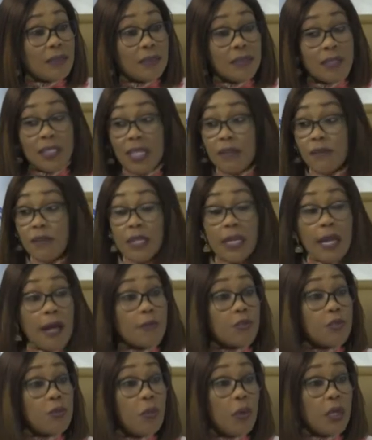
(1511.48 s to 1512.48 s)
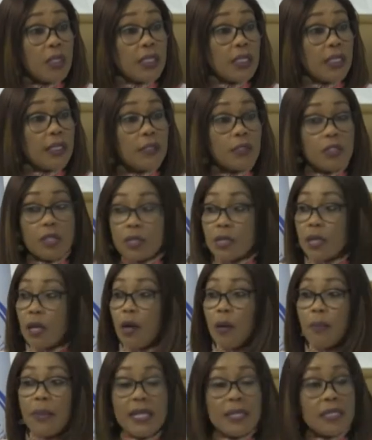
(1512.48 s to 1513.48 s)
giving out money. Just
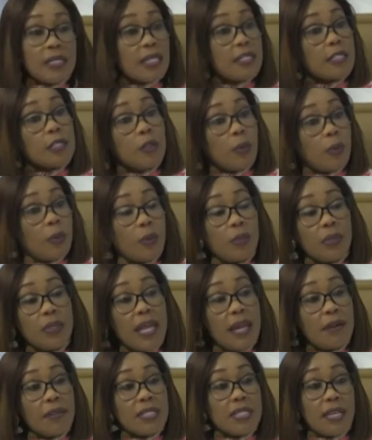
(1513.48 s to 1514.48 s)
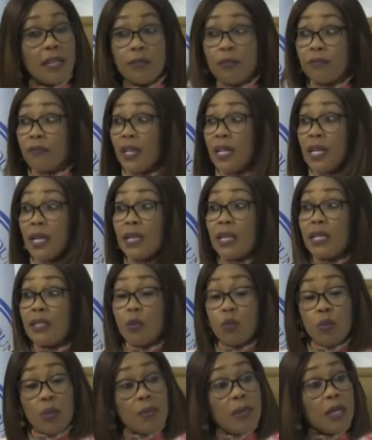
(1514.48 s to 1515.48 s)
come and test your popularity, and you find out that
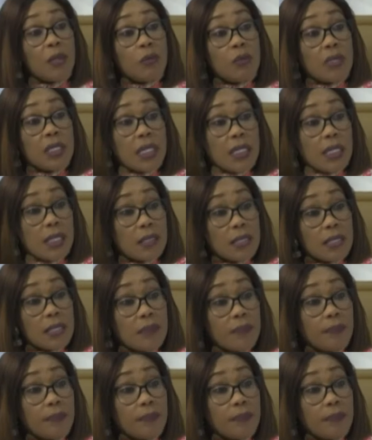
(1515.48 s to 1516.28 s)
the women will take it.